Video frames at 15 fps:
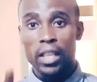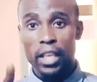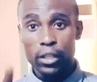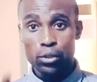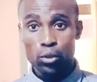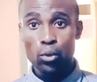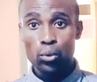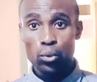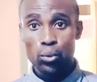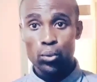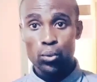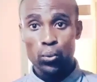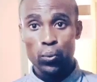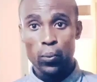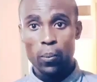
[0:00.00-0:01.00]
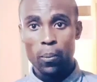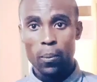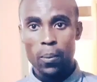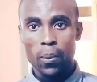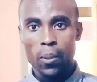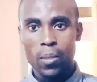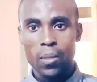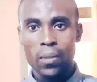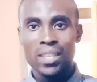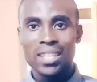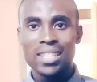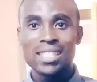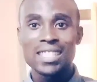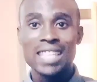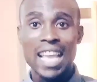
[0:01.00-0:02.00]
itolu,
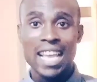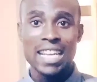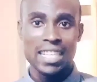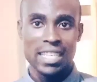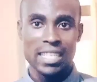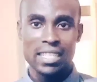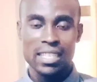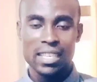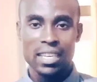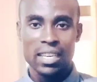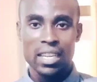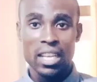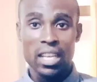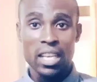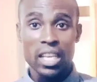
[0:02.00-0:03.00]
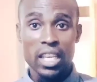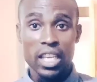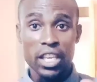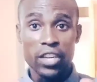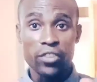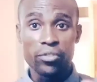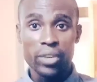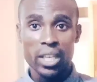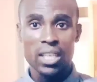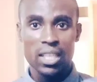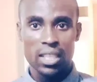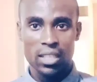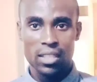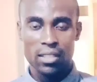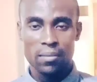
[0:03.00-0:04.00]
10 iri,
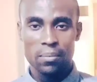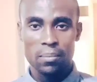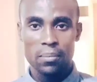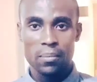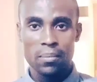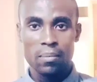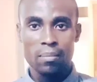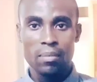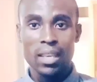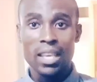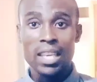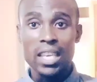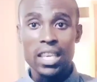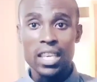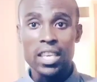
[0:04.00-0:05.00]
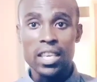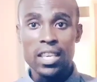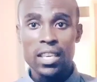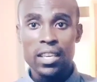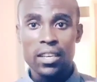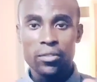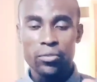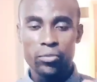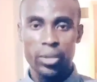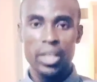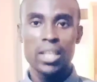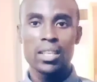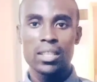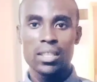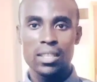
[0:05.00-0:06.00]

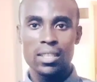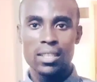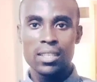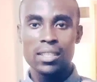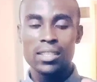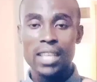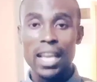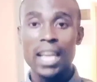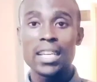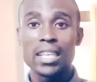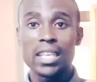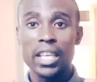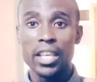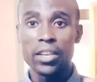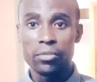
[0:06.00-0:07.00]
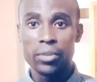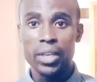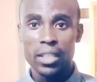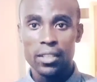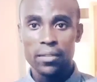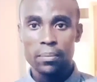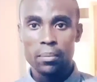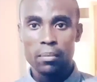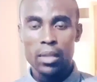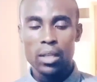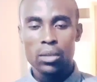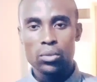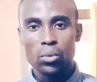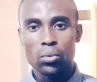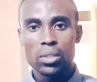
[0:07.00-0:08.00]
iri, 10 iri.
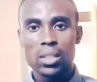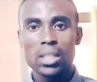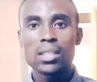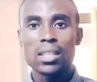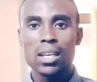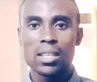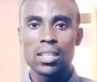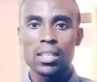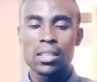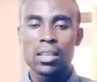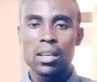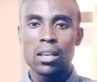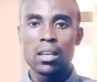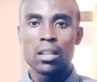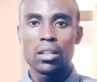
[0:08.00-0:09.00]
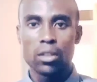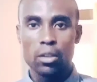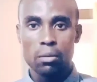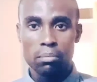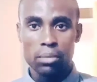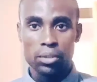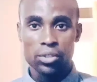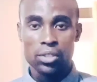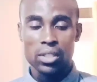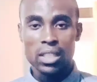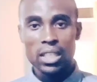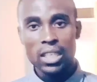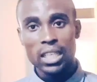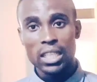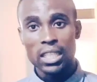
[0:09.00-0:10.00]
So these are the
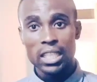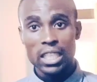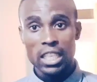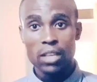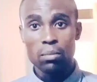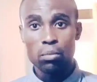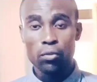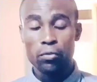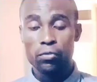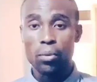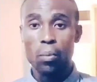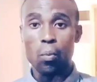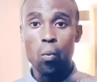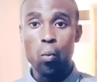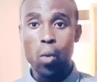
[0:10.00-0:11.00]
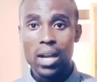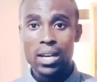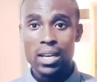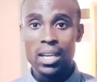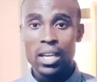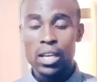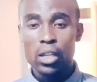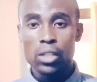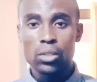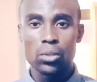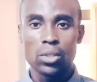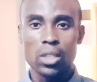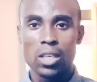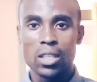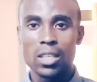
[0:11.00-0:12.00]
numbers in Igbo from 1 to
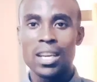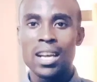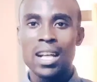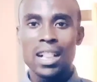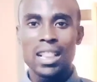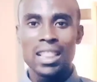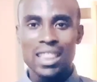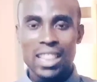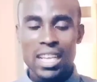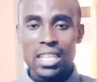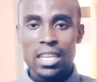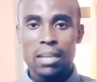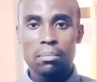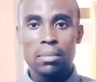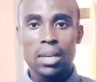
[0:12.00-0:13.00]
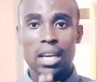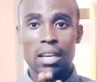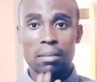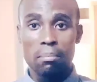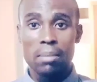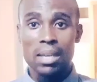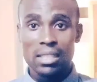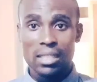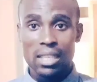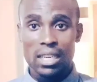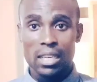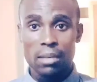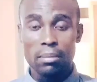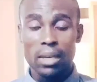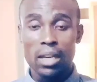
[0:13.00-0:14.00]
10. Learn them and master
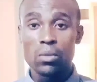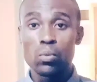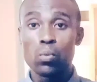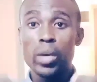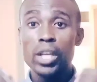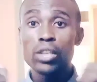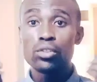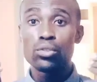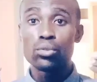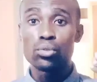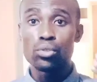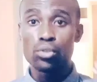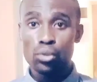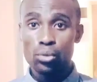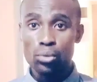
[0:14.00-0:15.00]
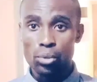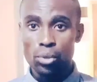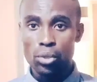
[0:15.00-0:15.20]
them, and when you do,